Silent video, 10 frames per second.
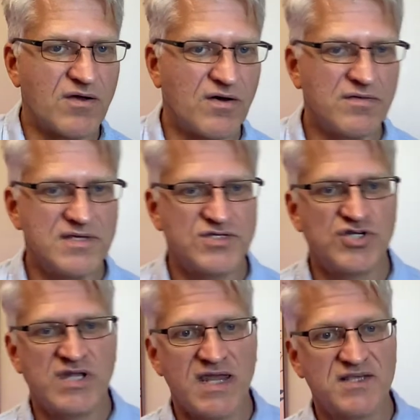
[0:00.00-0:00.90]
call this
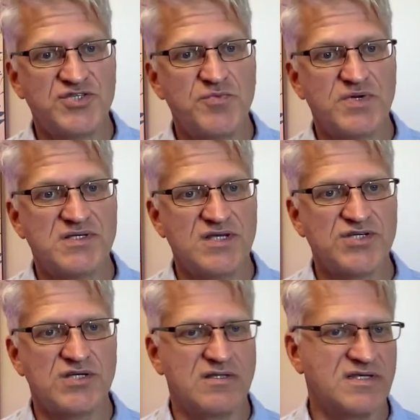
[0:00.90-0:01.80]
genetic
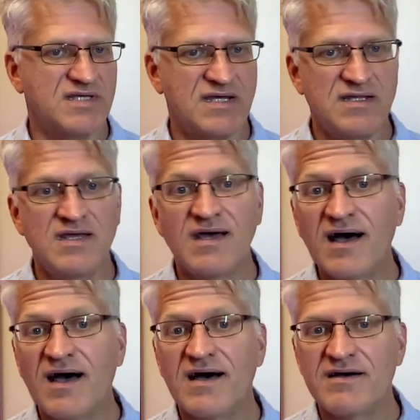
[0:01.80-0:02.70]
superstition, this idea
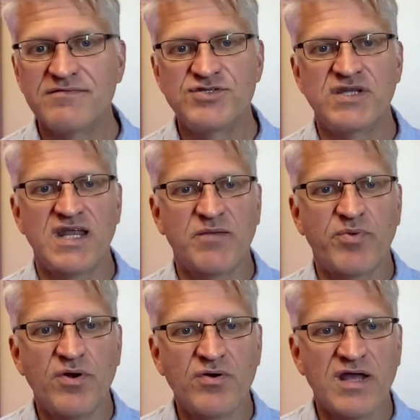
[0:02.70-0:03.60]
of genetic
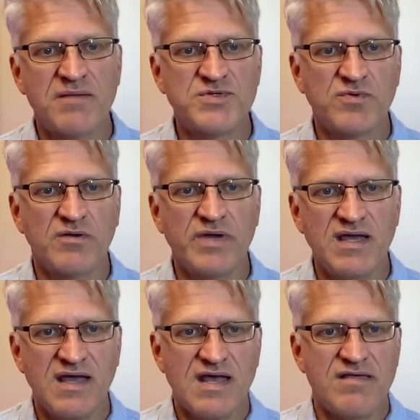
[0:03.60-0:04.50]
programs where
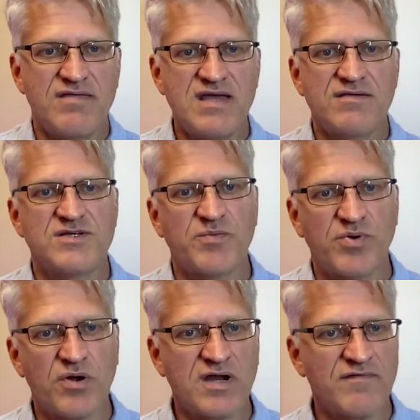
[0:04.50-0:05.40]
we think there's a
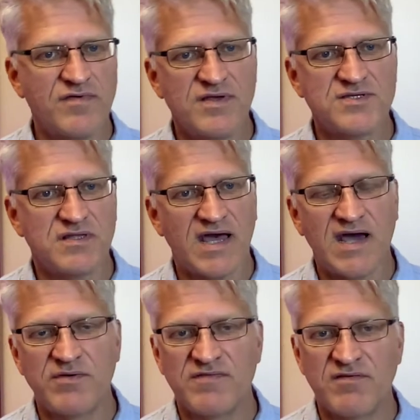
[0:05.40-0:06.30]
program for this or
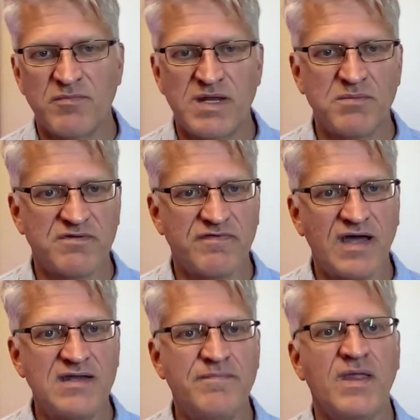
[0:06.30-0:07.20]
that. We've never been able to
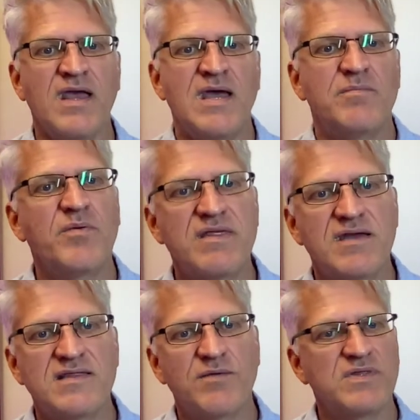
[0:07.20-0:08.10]
find it, but we
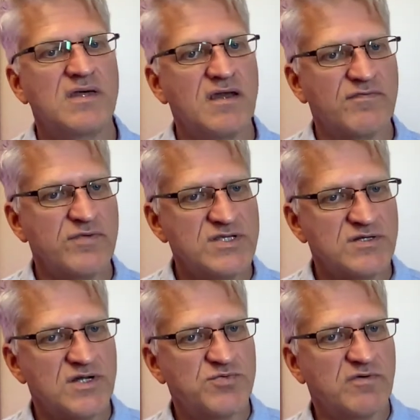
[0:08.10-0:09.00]
think that with enough
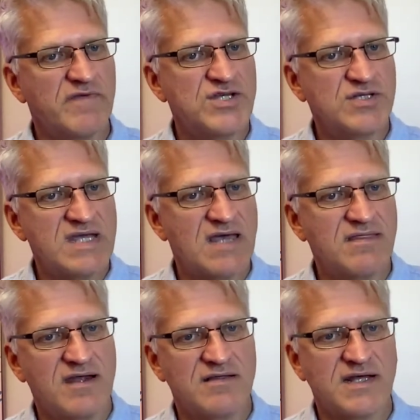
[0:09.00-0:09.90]
research, we'll eventually get
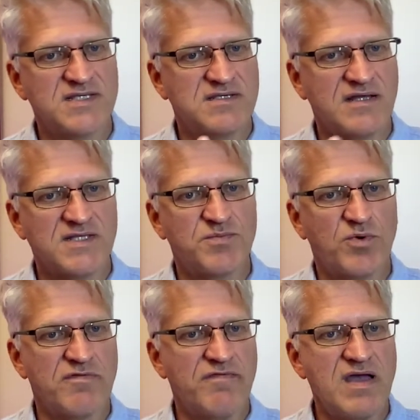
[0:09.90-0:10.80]
there. That's
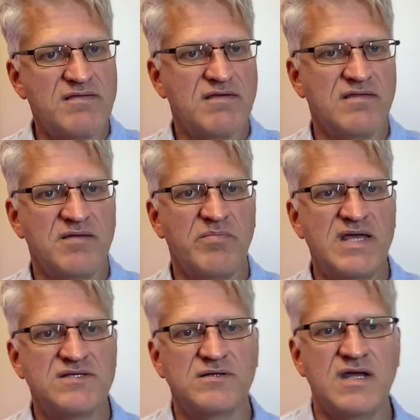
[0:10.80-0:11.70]
more faith than
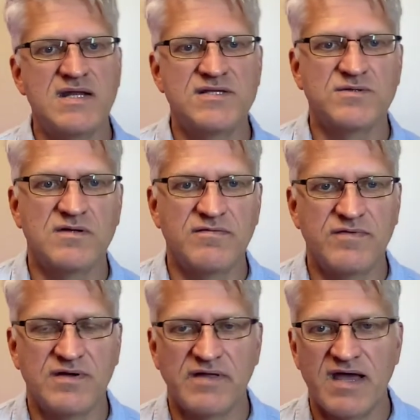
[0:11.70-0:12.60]
based on any sort of
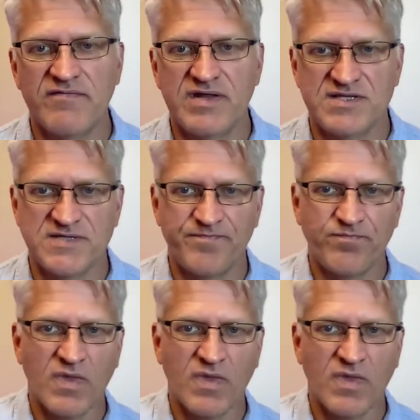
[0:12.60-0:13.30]
real evidence.